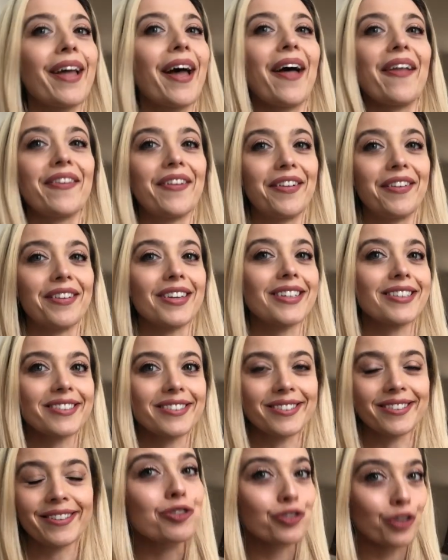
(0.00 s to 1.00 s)
at the
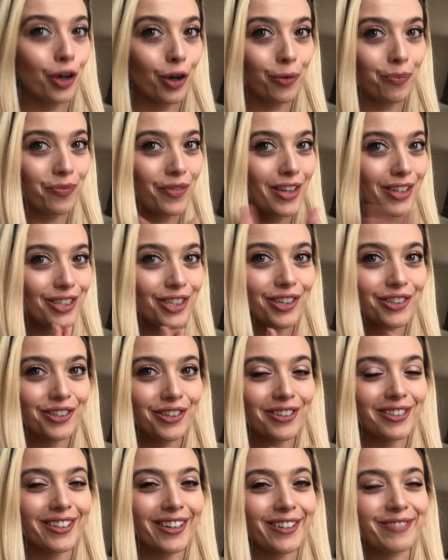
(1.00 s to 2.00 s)
least. So, so,
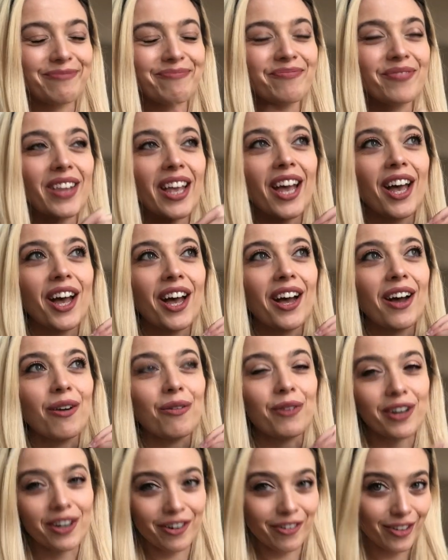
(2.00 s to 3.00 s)
so, so.
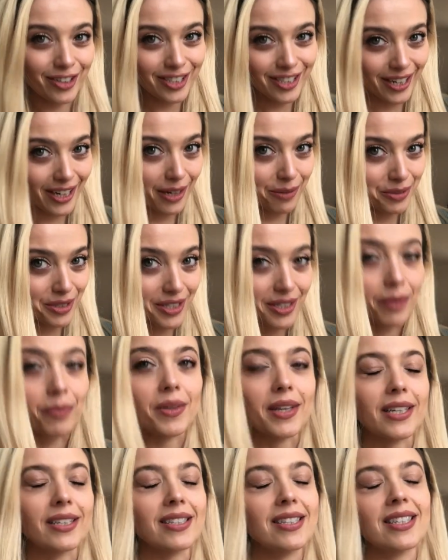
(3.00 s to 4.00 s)
We're going to get up to some
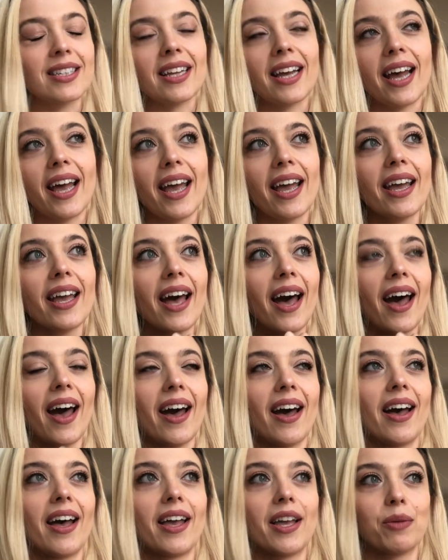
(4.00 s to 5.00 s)
things today.
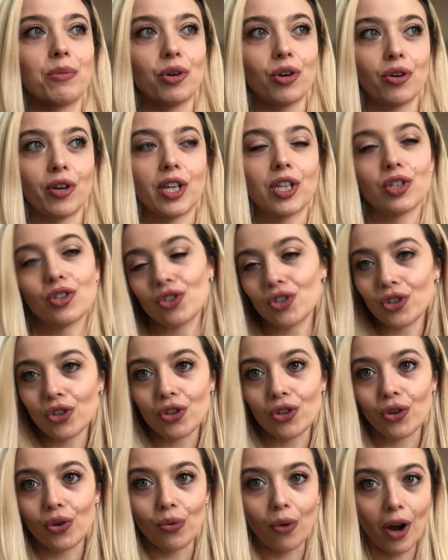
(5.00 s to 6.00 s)
I am going
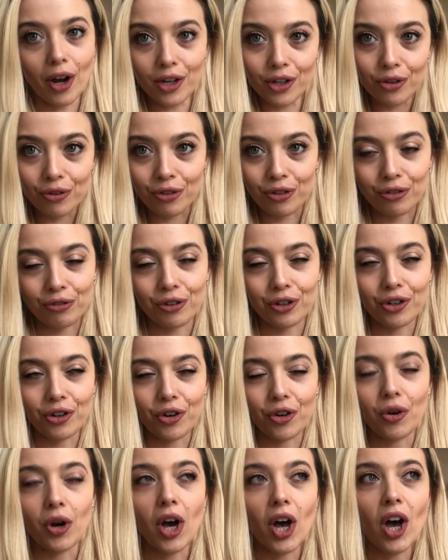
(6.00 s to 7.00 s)
to walk you
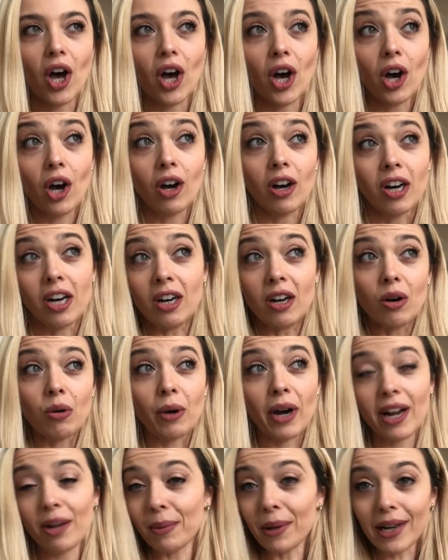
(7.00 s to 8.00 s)
through
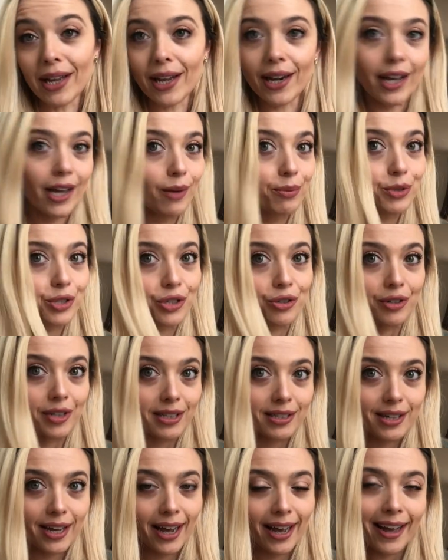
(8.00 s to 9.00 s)
what I've been getting up to in
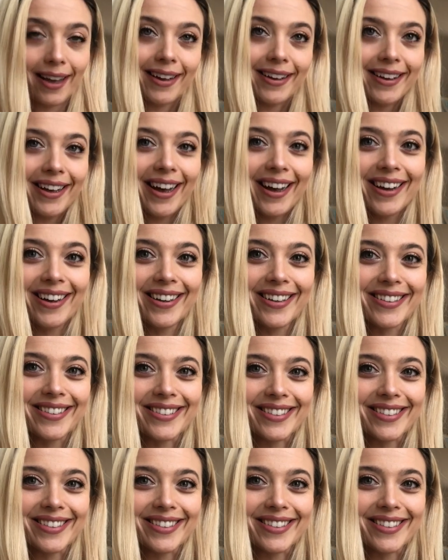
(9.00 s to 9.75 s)
a day.